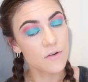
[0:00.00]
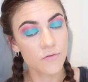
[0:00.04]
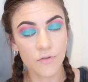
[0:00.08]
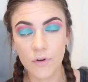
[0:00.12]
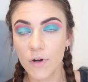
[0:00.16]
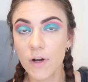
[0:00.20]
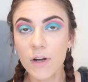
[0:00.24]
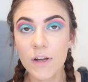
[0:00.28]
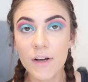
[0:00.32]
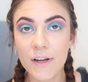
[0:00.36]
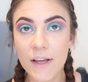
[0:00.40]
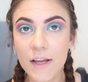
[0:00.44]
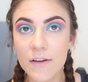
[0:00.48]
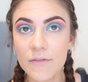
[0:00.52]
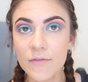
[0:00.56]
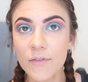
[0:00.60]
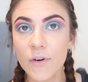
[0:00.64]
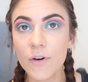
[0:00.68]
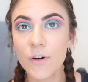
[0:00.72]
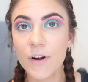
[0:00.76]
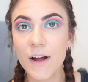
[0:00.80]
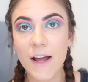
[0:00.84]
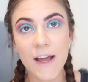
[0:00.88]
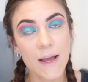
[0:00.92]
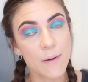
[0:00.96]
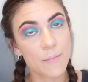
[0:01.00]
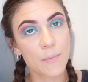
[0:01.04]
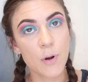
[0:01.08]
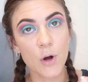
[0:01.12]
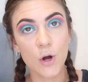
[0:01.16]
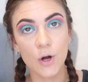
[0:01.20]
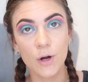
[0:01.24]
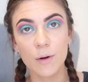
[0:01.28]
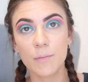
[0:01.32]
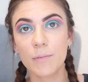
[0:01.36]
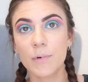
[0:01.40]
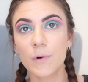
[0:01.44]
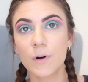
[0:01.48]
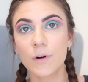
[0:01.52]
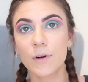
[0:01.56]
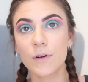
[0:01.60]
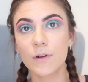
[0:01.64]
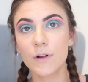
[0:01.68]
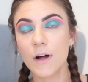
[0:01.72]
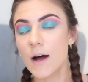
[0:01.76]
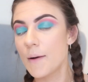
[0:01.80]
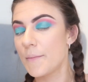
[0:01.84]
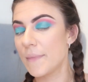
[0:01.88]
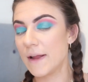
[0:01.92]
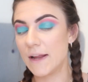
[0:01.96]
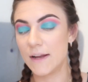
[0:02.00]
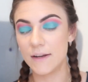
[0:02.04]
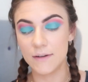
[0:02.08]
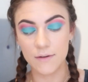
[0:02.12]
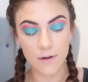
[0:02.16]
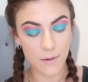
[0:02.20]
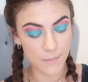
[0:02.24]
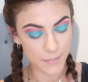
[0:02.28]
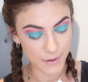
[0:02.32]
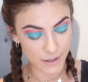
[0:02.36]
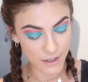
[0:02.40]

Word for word: If you're looking for a purple, I mean,